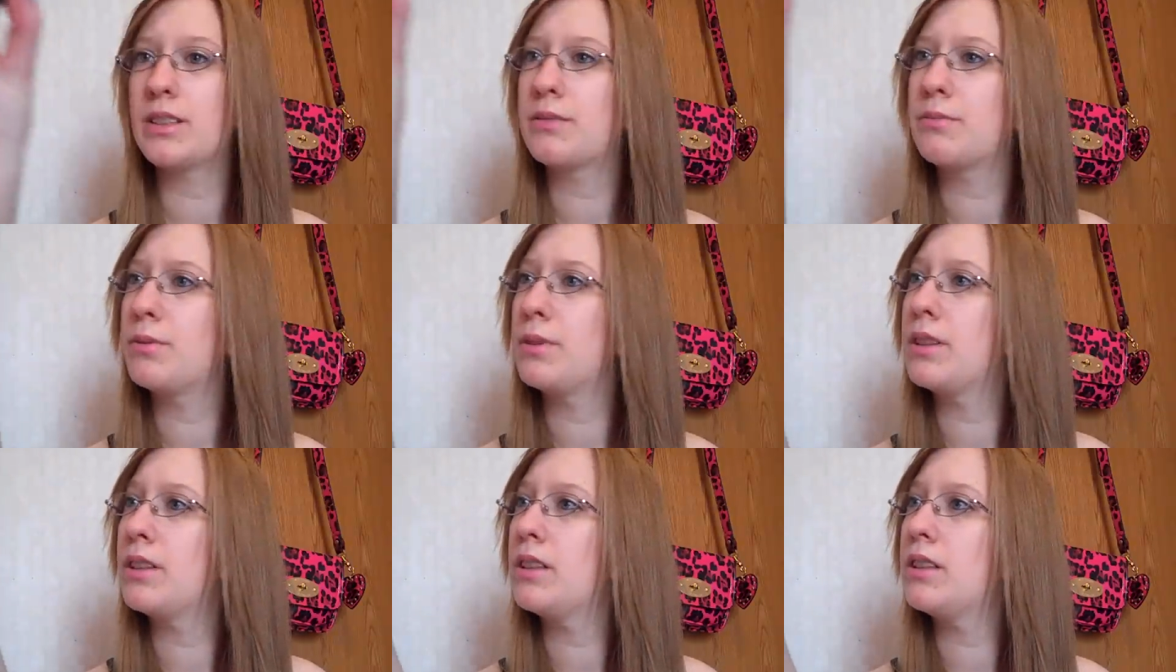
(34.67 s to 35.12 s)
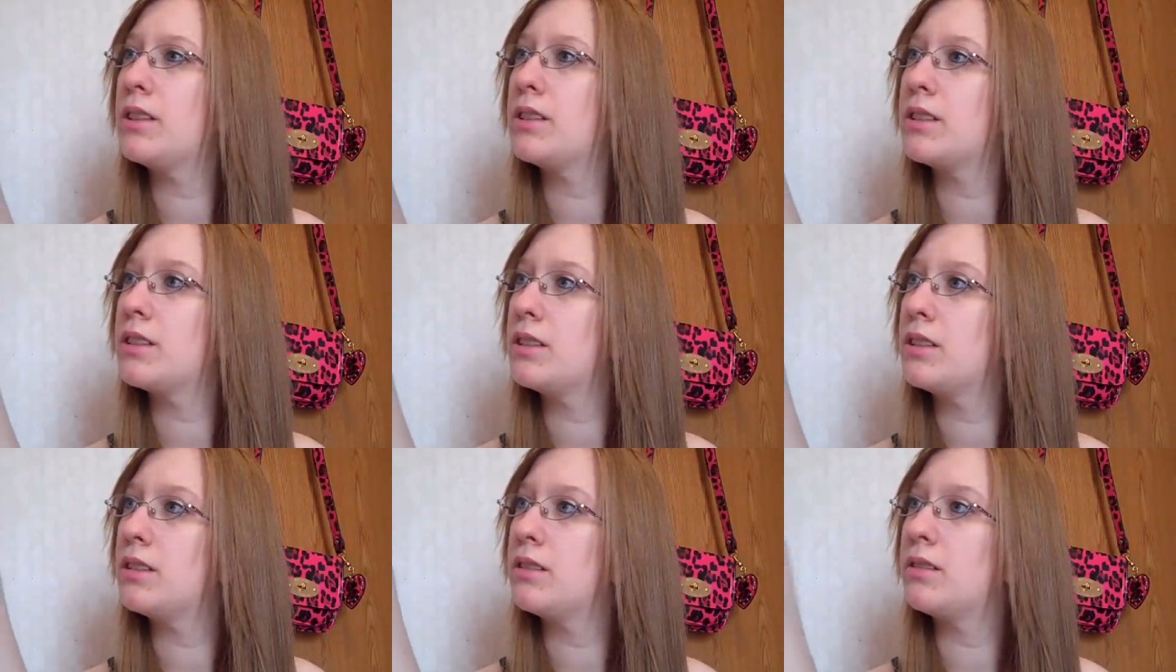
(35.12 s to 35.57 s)
this one is
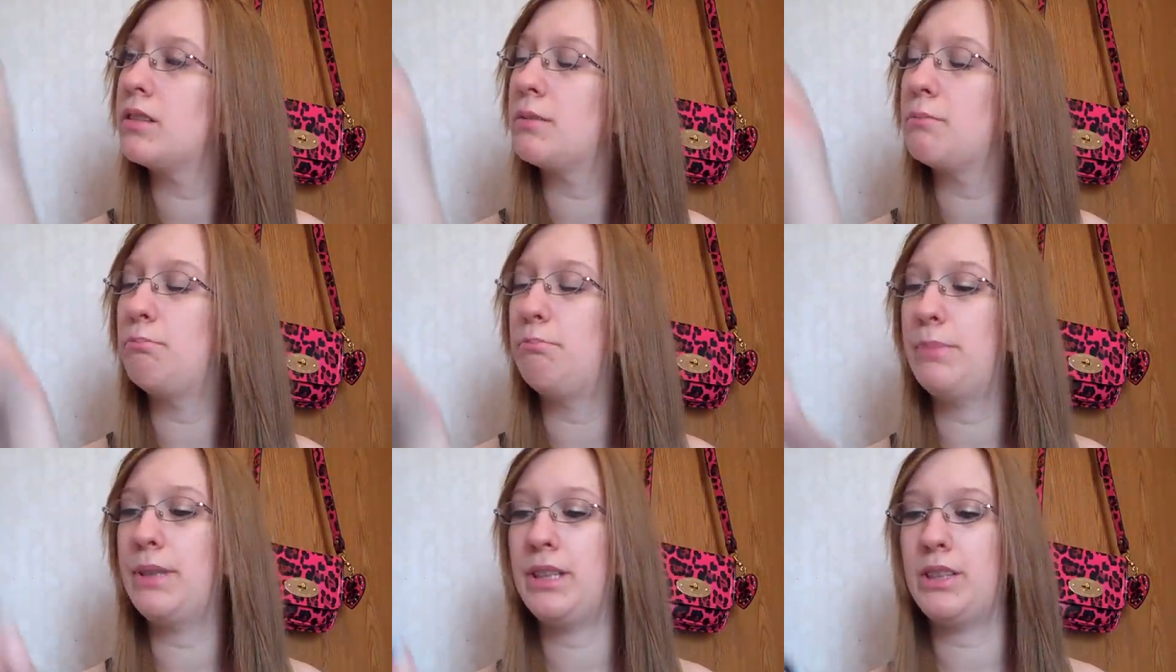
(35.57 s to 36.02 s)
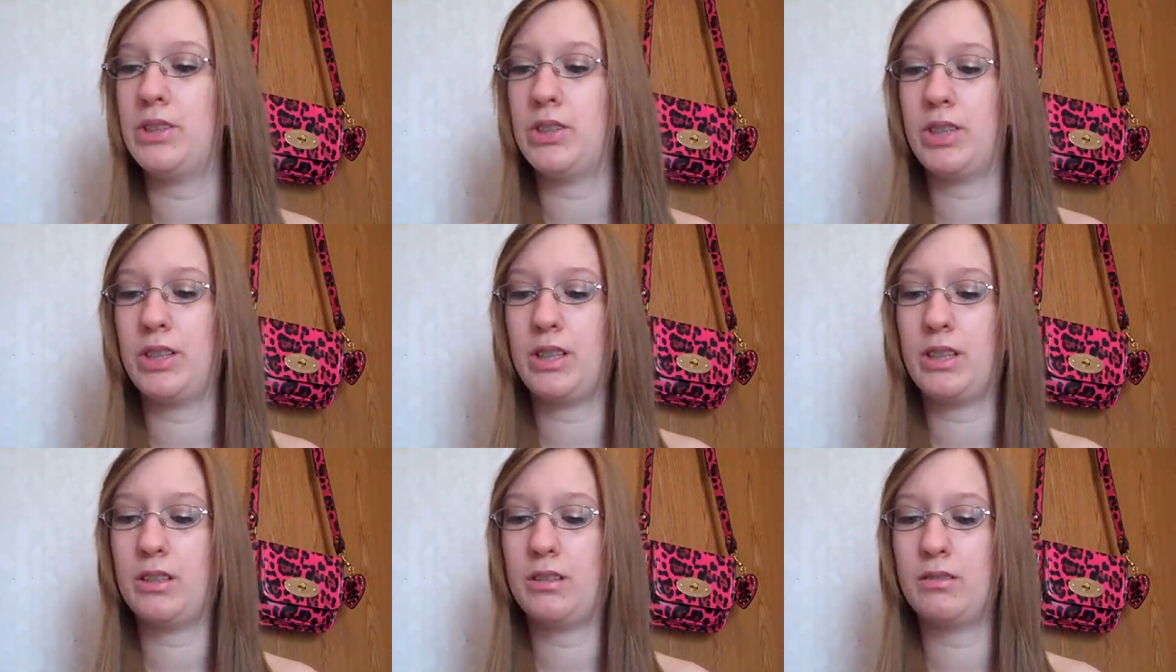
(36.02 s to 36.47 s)
in
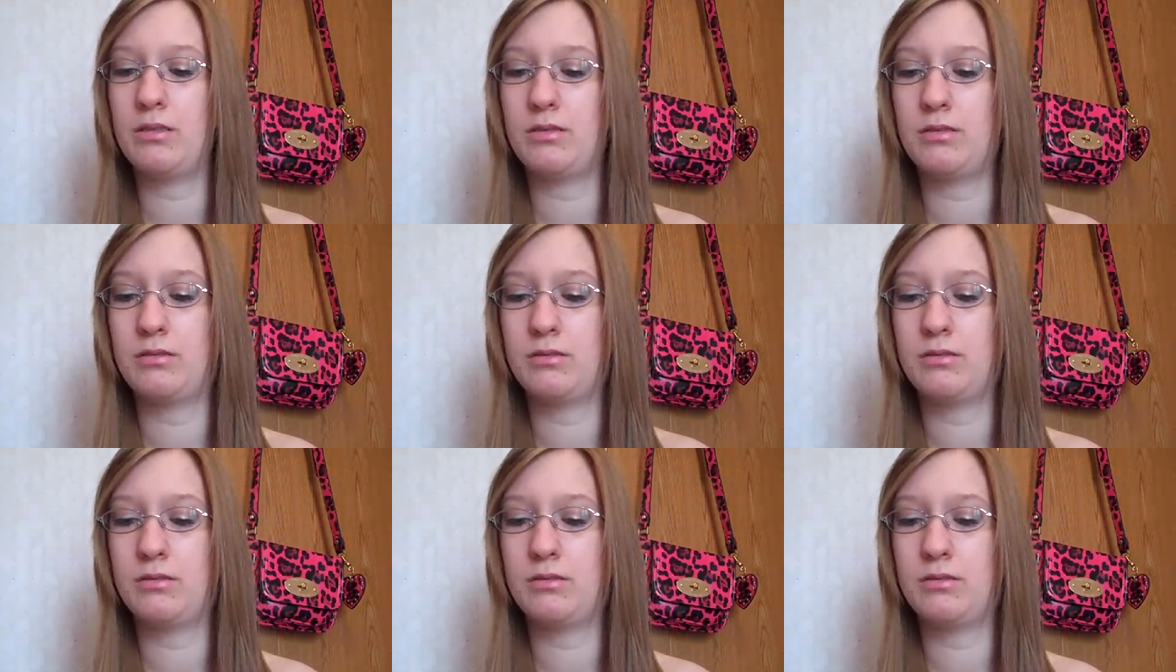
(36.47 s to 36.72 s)
Beachy.